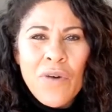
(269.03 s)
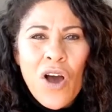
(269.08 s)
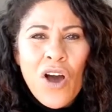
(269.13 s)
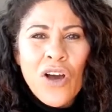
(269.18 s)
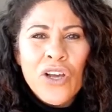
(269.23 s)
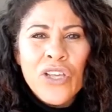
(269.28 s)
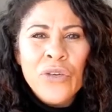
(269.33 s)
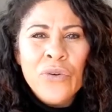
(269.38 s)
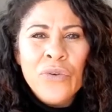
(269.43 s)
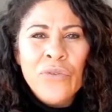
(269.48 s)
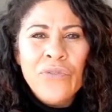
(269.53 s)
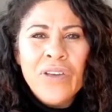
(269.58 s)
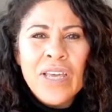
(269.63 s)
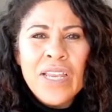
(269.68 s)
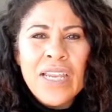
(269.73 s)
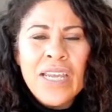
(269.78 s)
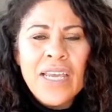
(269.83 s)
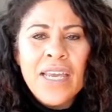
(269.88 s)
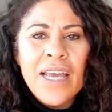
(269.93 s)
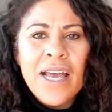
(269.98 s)
Are you
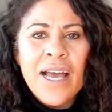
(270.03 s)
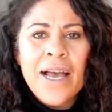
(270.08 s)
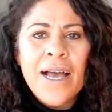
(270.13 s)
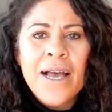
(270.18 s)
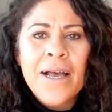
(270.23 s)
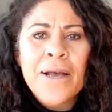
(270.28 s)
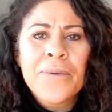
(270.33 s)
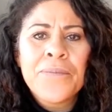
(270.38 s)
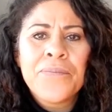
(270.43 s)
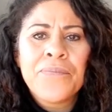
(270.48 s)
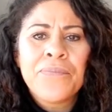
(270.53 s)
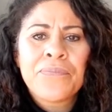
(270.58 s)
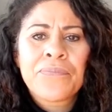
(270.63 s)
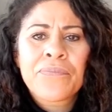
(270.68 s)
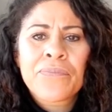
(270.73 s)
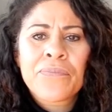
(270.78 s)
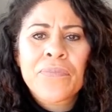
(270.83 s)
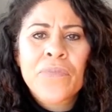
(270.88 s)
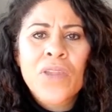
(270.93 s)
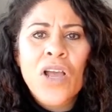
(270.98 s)
very
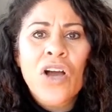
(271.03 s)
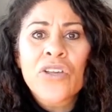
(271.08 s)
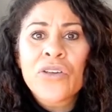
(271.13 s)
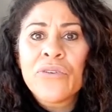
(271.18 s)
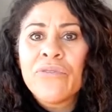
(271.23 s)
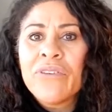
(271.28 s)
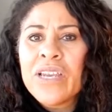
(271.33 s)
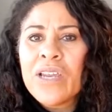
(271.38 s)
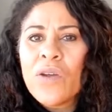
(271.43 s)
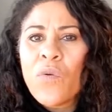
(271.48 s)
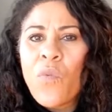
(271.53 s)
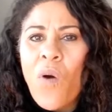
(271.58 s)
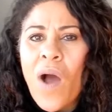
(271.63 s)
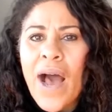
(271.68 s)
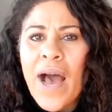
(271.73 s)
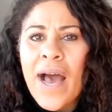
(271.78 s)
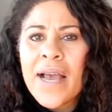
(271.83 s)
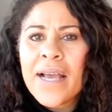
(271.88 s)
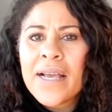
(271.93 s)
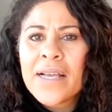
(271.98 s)

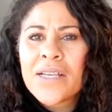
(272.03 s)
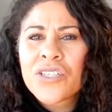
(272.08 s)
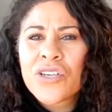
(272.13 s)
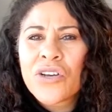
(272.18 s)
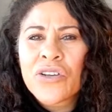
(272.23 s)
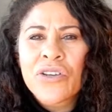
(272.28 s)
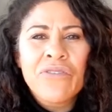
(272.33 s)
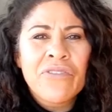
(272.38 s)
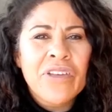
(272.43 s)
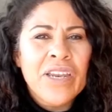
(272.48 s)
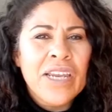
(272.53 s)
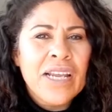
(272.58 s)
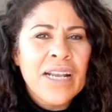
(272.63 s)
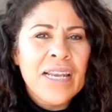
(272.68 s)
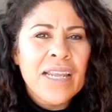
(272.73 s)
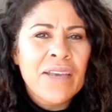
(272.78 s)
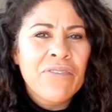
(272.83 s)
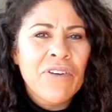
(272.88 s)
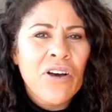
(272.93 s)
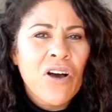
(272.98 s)
wise? Are you very
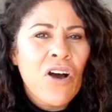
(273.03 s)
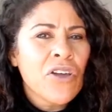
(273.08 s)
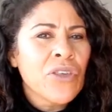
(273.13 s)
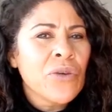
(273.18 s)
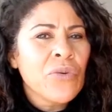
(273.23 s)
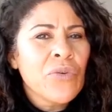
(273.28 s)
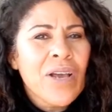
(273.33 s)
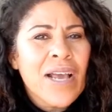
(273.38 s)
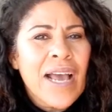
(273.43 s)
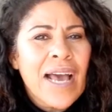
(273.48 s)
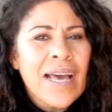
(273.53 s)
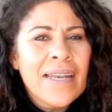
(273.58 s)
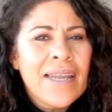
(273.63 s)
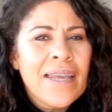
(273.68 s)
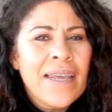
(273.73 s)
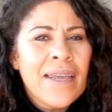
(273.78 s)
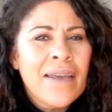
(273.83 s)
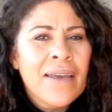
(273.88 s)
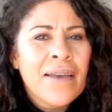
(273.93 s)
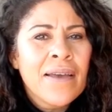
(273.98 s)
clever? Are you
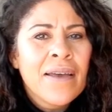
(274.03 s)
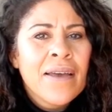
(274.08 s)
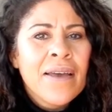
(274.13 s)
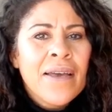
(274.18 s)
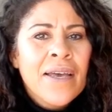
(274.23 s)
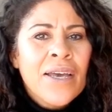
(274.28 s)
cunning?